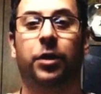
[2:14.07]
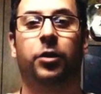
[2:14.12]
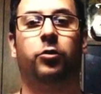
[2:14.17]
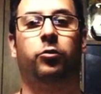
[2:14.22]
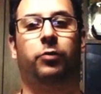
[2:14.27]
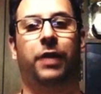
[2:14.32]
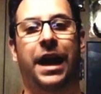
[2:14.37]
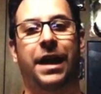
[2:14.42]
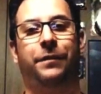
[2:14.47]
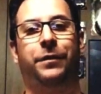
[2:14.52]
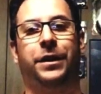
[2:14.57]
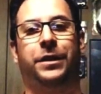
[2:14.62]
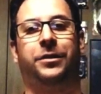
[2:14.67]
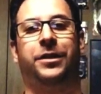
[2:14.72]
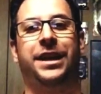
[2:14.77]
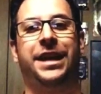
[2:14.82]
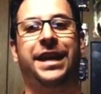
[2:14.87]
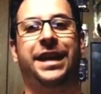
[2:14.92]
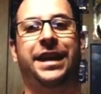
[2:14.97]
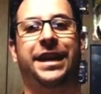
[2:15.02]

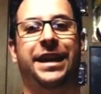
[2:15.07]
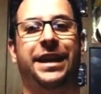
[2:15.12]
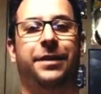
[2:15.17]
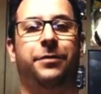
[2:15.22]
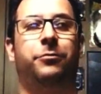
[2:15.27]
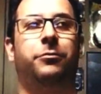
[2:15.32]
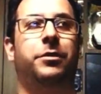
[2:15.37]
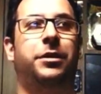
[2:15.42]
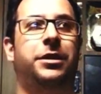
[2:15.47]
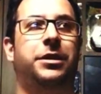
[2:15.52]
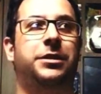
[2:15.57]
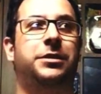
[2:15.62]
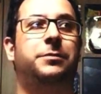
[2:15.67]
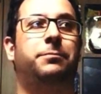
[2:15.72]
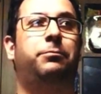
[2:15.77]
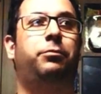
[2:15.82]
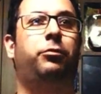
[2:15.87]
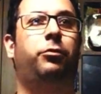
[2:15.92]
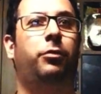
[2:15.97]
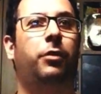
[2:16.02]
Graphically, it was
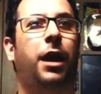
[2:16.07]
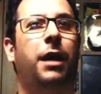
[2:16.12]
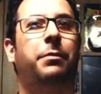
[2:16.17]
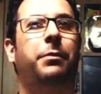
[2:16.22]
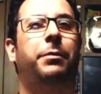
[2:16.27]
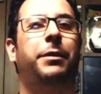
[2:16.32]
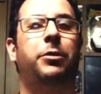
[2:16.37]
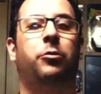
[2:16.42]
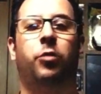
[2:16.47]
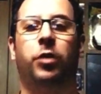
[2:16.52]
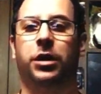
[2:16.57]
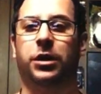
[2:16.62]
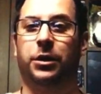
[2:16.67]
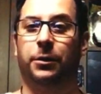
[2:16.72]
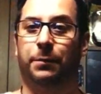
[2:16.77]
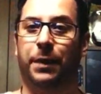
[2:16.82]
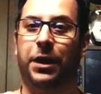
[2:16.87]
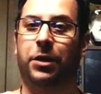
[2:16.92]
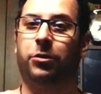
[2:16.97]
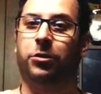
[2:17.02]
probably one of the
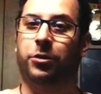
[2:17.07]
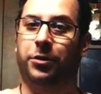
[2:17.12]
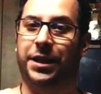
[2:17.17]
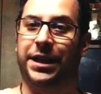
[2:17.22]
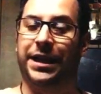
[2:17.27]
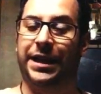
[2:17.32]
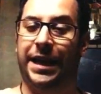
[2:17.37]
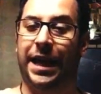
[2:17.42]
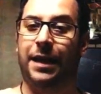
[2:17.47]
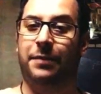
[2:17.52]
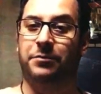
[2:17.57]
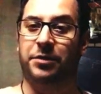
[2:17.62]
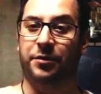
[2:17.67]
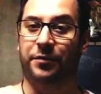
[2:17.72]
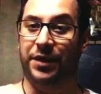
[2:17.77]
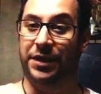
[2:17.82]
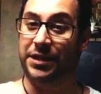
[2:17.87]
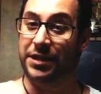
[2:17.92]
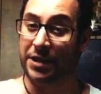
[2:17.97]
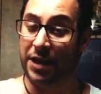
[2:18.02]
better looking games of
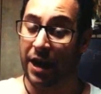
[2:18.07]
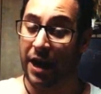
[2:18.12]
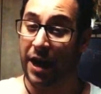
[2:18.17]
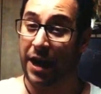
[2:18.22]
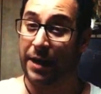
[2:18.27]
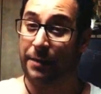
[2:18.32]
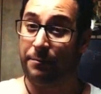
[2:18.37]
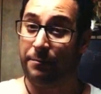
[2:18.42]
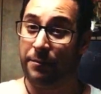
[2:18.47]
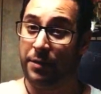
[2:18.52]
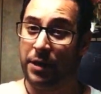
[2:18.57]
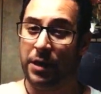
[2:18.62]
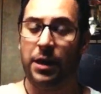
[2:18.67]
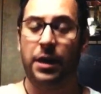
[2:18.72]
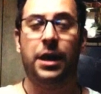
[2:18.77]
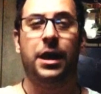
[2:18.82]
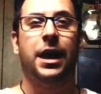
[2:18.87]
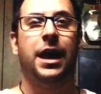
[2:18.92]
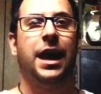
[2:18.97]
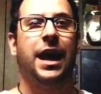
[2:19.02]
its time.
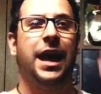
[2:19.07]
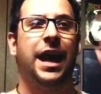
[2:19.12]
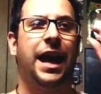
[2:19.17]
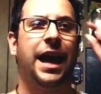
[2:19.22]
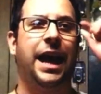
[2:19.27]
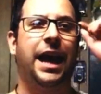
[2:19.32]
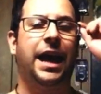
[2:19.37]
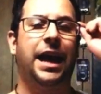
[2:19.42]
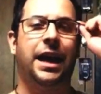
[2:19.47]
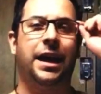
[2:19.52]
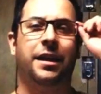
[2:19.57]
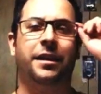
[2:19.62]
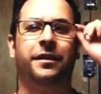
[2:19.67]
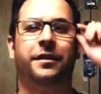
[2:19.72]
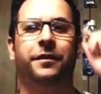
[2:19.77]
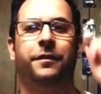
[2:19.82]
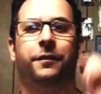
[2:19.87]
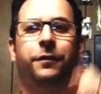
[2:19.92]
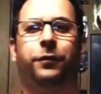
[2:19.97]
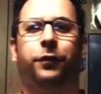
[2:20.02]
And
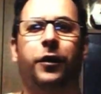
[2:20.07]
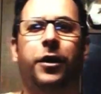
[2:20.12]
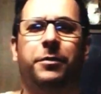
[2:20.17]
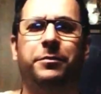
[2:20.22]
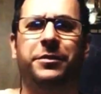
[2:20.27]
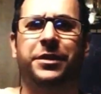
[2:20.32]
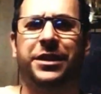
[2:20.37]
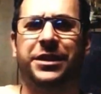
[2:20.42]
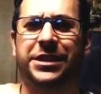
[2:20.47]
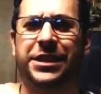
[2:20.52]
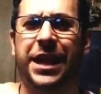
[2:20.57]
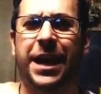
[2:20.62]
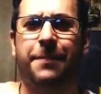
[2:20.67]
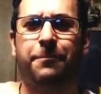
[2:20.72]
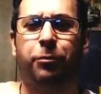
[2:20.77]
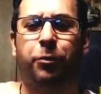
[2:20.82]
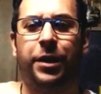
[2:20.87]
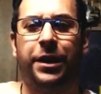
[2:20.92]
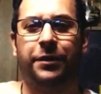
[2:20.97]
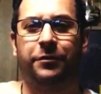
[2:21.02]
from the
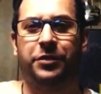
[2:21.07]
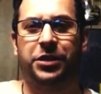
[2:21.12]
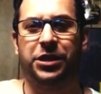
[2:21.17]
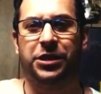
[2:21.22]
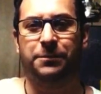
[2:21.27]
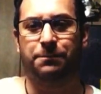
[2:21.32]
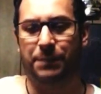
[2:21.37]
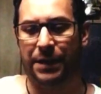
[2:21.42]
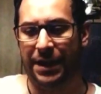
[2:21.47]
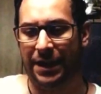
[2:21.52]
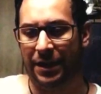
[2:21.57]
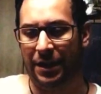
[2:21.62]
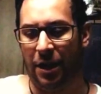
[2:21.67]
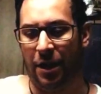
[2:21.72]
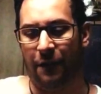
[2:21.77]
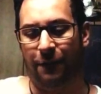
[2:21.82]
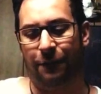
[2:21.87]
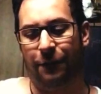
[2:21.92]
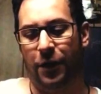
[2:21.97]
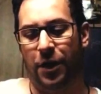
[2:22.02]
standpoint of just being
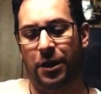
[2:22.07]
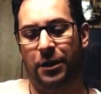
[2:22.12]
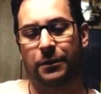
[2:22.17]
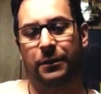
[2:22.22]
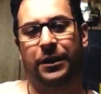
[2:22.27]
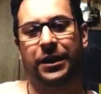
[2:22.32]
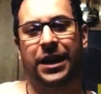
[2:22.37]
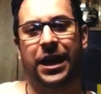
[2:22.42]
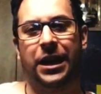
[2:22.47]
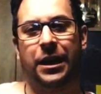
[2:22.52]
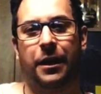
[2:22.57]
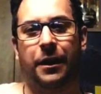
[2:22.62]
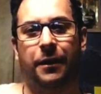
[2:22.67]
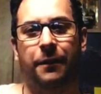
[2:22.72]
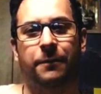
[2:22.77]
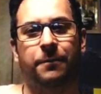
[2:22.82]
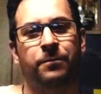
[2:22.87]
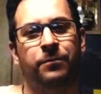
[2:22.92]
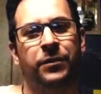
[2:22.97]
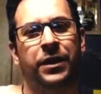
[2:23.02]
a fun kind
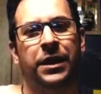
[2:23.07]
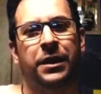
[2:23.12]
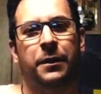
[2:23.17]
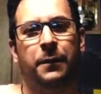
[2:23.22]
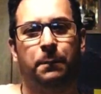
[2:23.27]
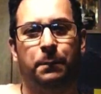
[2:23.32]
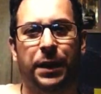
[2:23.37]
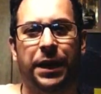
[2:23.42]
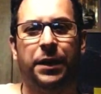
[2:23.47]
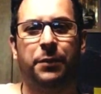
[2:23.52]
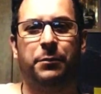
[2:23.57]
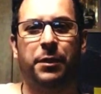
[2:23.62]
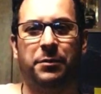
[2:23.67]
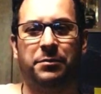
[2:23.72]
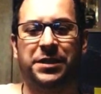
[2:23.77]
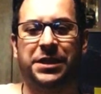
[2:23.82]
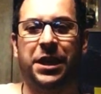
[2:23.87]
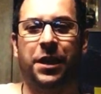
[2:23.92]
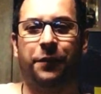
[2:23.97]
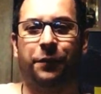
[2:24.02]
of beat 'em
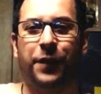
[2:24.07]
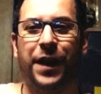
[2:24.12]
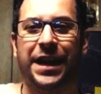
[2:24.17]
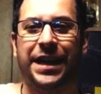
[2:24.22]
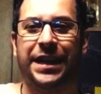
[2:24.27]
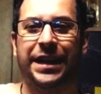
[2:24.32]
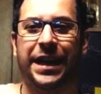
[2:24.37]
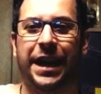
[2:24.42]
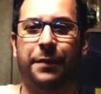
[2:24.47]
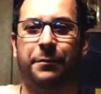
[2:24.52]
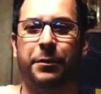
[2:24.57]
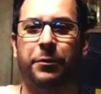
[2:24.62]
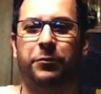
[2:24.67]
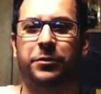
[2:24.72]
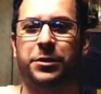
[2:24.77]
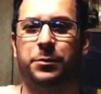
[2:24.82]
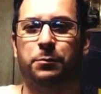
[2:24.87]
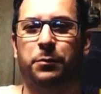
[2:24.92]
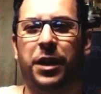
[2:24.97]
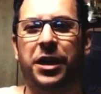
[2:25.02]
up style fighting game, it
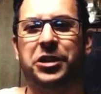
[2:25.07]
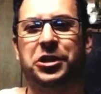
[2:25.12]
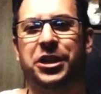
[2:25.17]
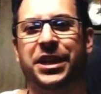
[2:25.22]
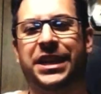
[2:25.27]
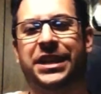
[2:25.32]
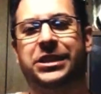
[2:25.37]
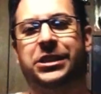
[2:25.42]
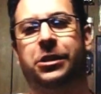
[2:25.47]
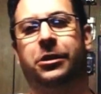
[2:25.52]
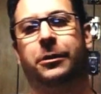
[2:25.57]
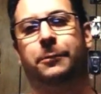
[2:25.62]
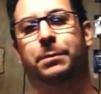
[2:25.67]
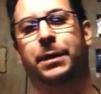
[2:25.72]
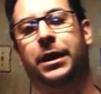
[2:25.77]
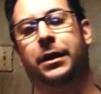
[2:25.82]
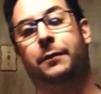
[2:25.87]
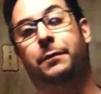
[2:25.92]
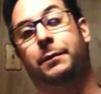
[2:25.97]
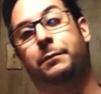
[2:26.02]
was much easier to
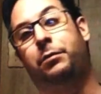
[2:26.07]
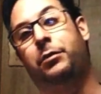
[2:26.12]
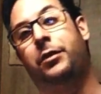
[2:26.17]
pick up and